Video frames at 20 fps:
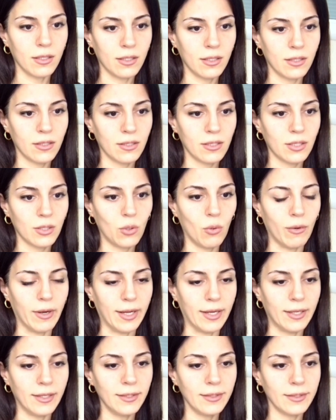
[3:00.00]

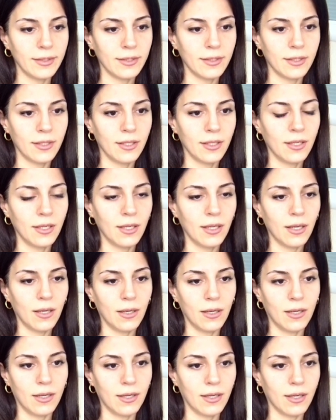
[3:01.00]
squares
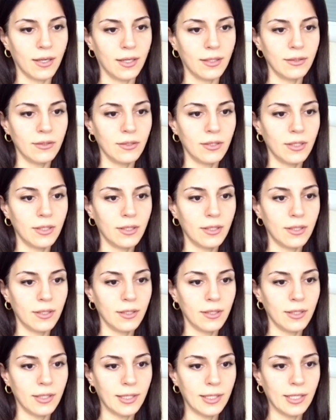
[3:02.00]
are under
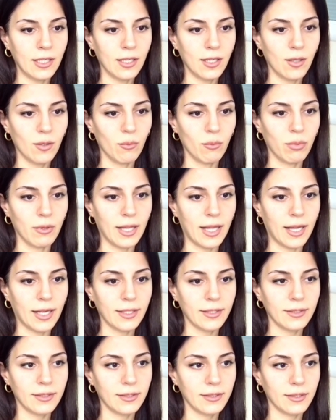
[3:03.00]

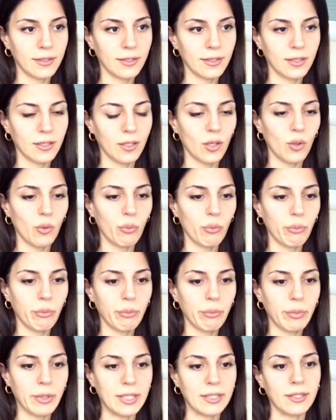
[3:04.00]
black's
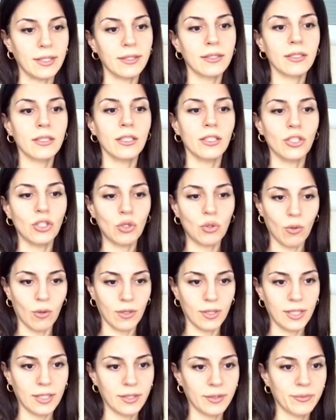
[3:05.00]
pieces control.
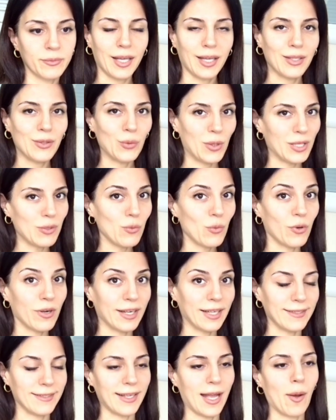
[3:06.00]
And one more
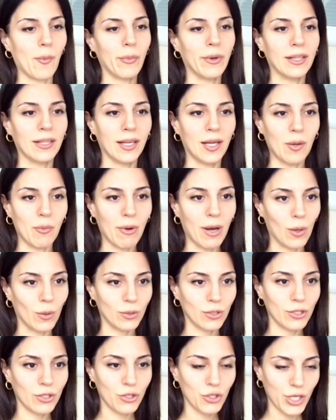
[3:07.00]
example about
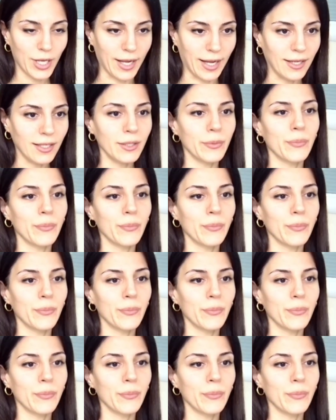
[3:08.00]
check.